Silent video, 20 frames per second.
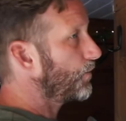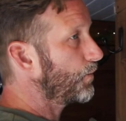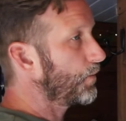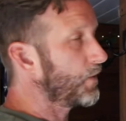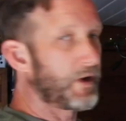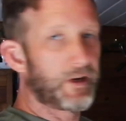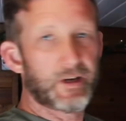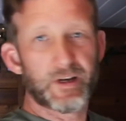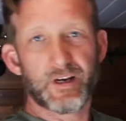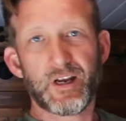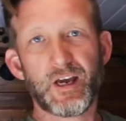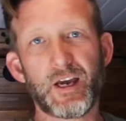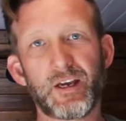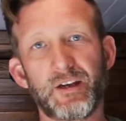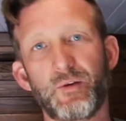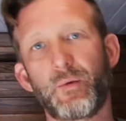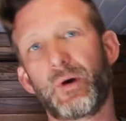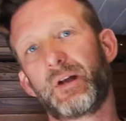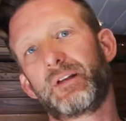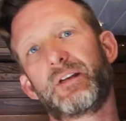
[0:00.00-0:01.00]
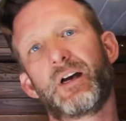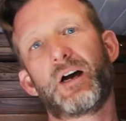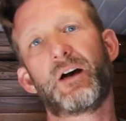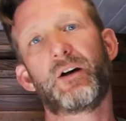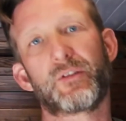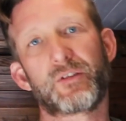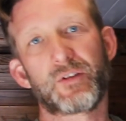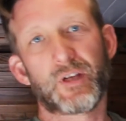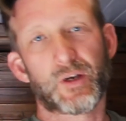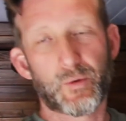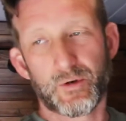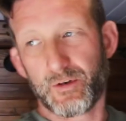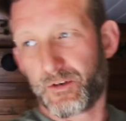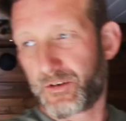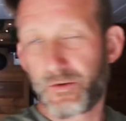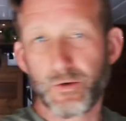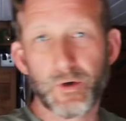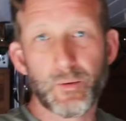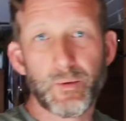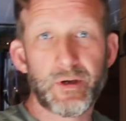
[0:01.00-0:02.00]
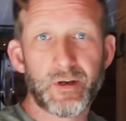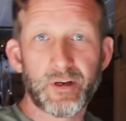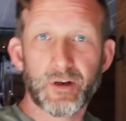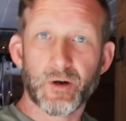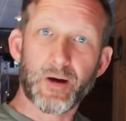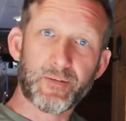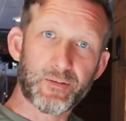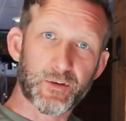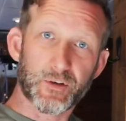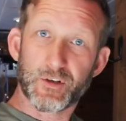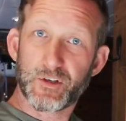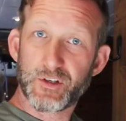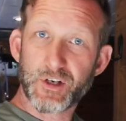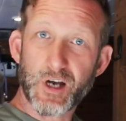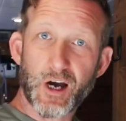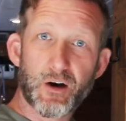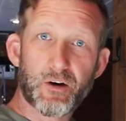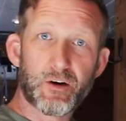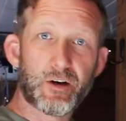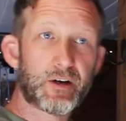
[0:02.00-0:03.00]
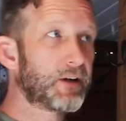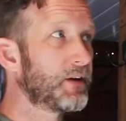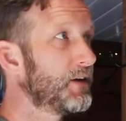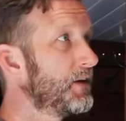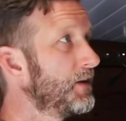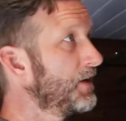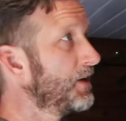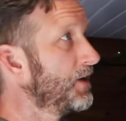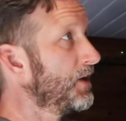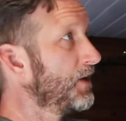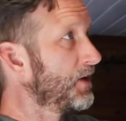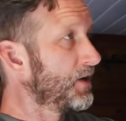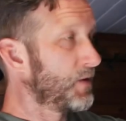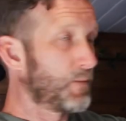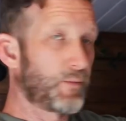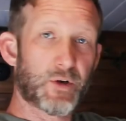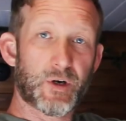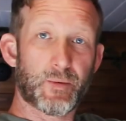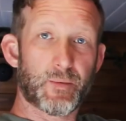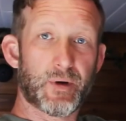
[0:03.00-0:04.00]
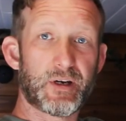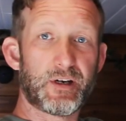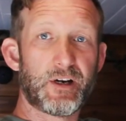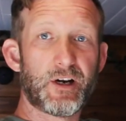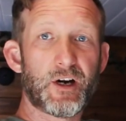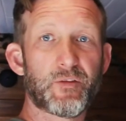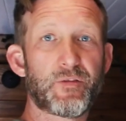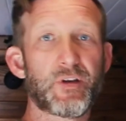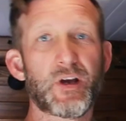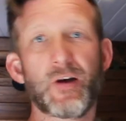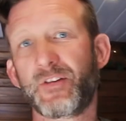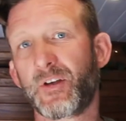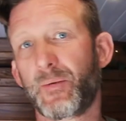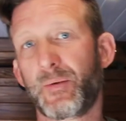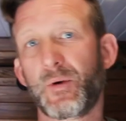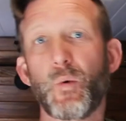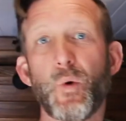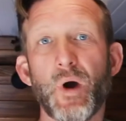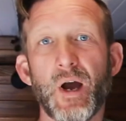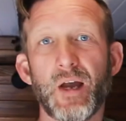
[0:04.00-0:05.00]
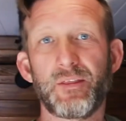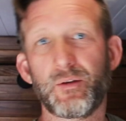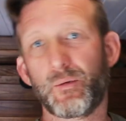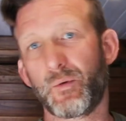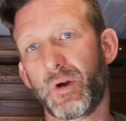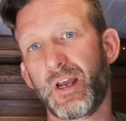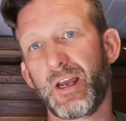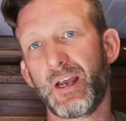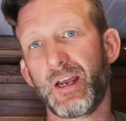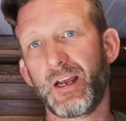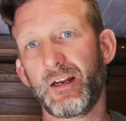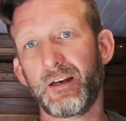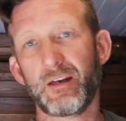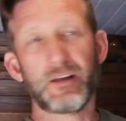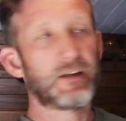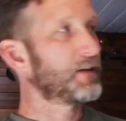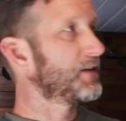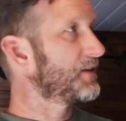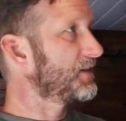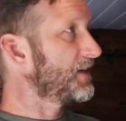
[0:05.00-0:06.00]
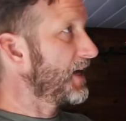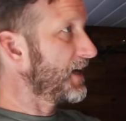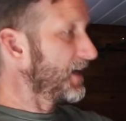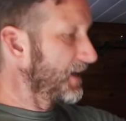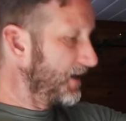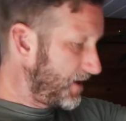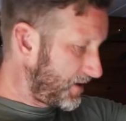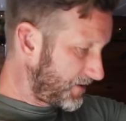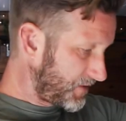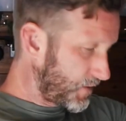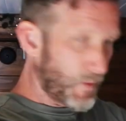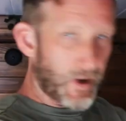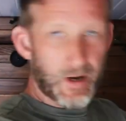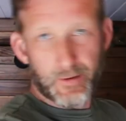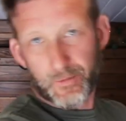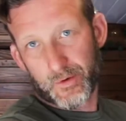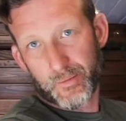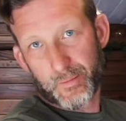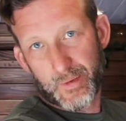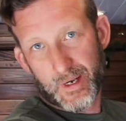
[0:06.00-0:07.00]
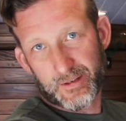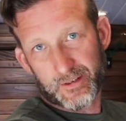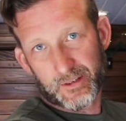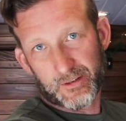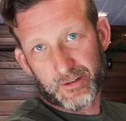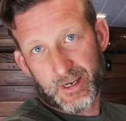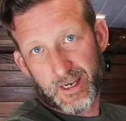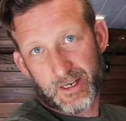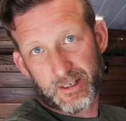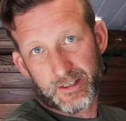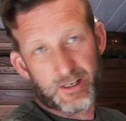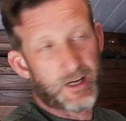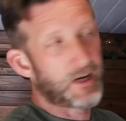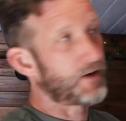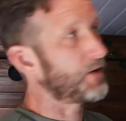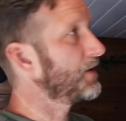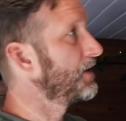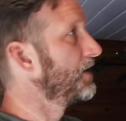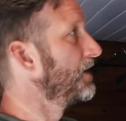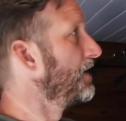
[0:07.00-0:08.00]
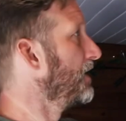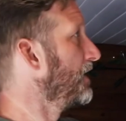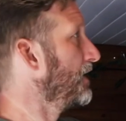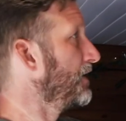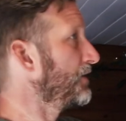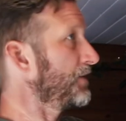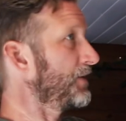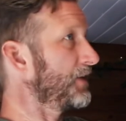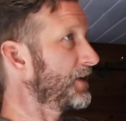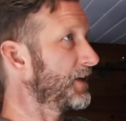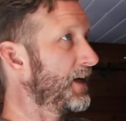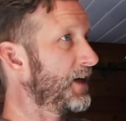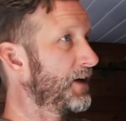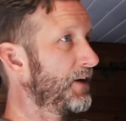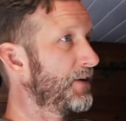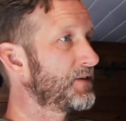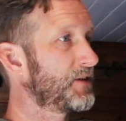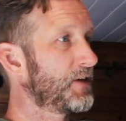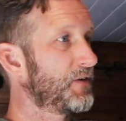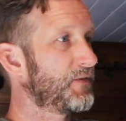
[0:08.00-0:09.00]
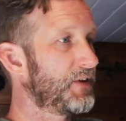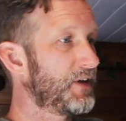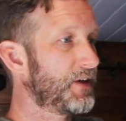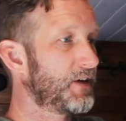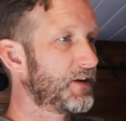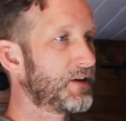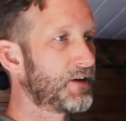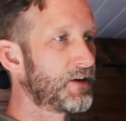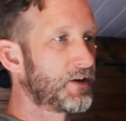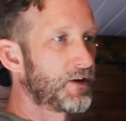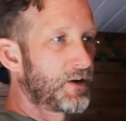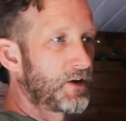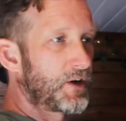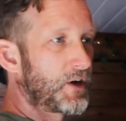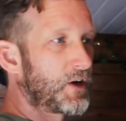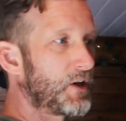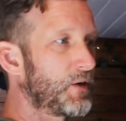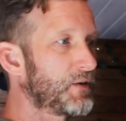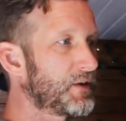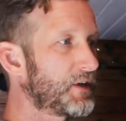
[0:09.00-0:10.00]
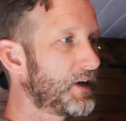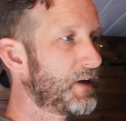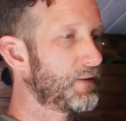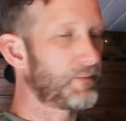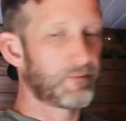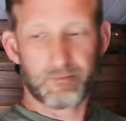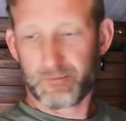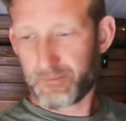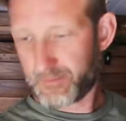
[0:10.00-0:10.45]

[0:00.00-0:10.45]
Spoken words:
where are you gonna hang your wet towels? Like when you're swimming or after you're showering, put them right in here. If you have something wet in the rain, you can just hang it here. It's a wet room basically and a shower. So you can hang our stuff in here, close it up,